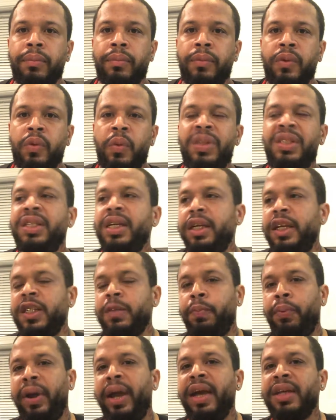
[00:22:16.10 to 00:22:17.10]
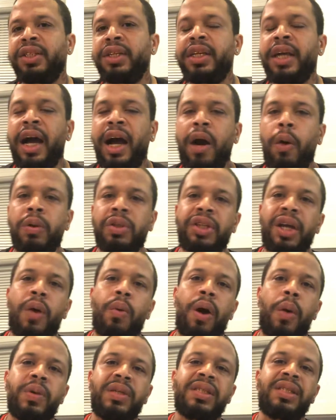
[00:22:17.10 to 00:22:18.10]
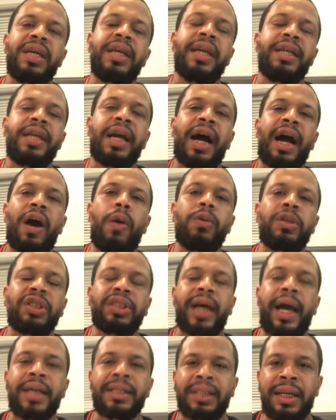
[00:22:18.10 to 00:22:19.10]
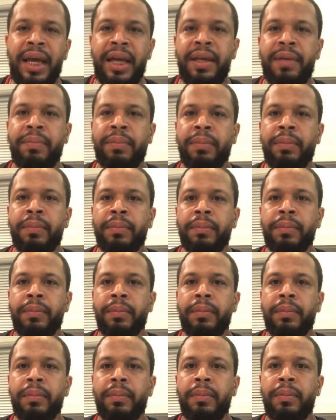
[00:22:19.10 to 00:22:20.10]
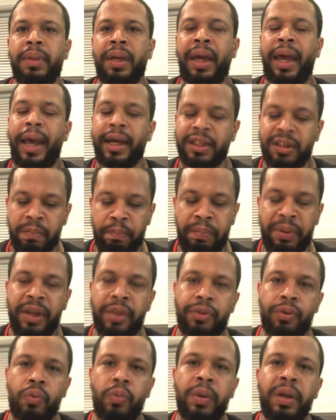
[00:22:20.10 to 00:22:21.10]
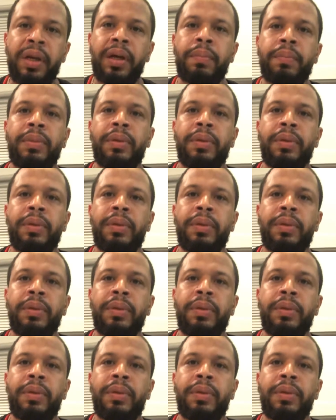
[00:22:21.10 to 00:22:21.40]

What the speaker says: We send these prayers to Yahweh Shah while we say in Yahweh Shah's name. It has to be through him.